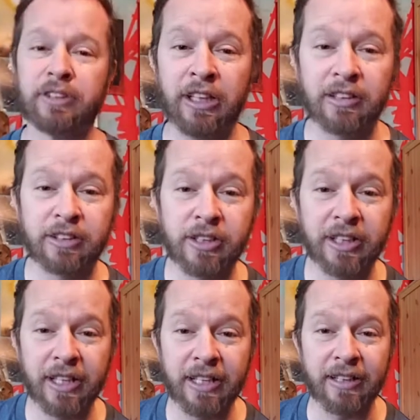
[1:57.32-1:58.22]
it's a good
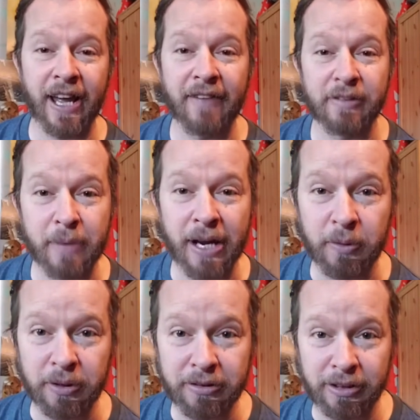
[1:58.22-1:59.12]
thing I didn't have it
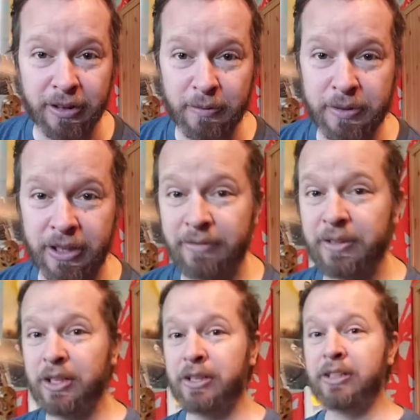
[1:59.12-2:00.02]
backwards, you know what I'm saying?
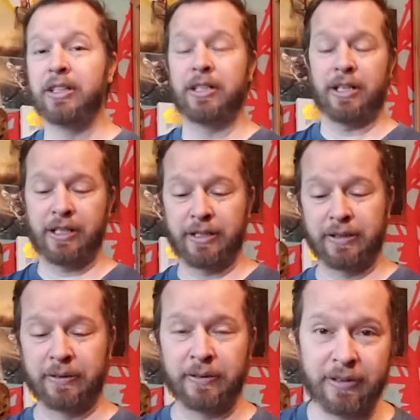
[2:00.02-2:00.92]

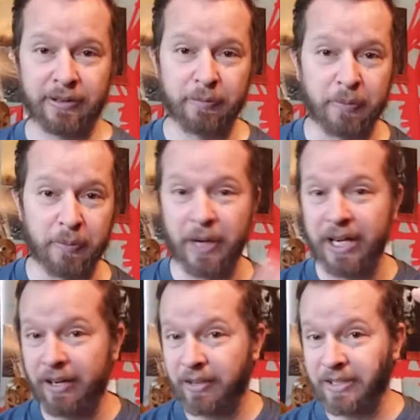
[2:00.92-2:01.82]
Uh, but my
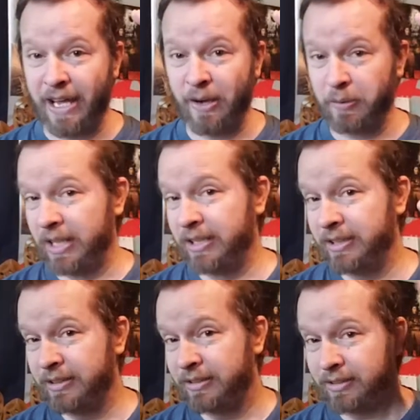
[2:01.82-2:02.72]
hair is outrageous,